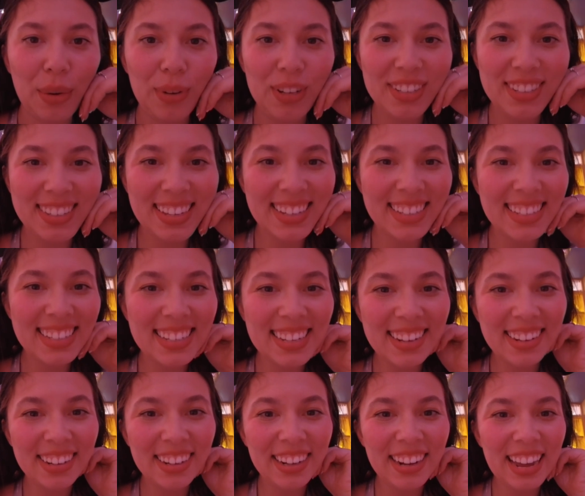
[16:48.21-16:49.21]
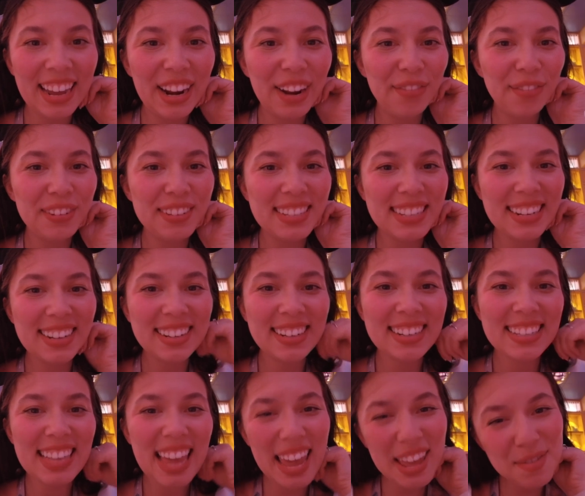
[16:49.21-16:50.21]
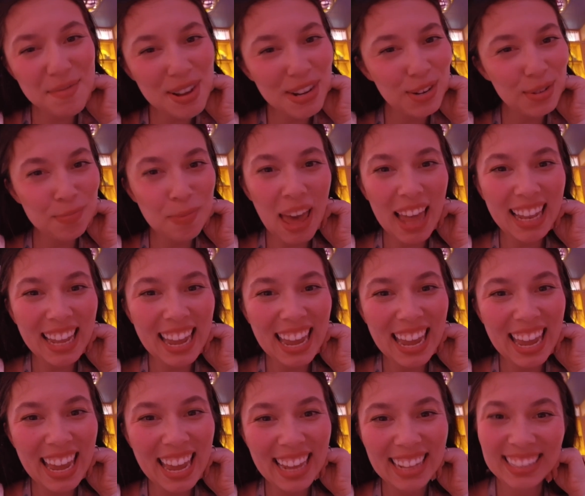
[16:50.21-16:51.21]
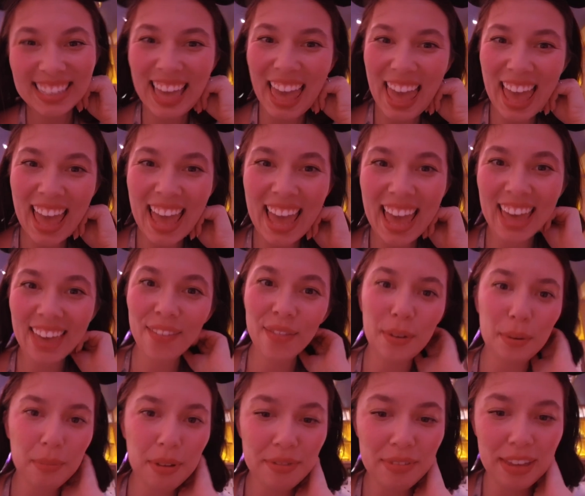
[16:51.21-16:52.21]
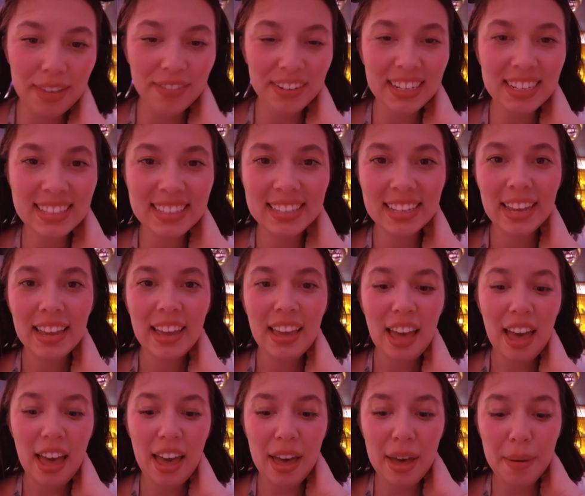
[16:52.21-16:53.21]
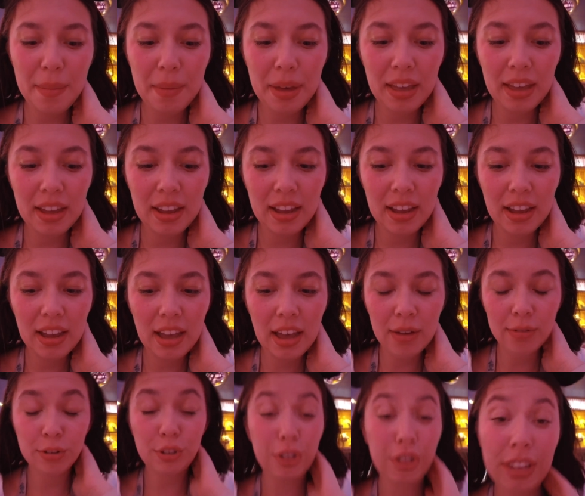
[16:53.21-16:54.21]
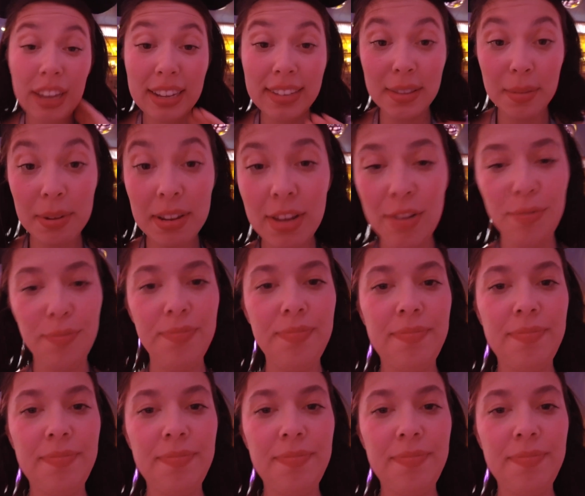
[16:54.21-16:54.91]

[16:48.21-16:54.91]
We just got to dinner, and our first dinner is Animator's Palate. Yay! One of my favorites. Um, I'll show you guys the menu.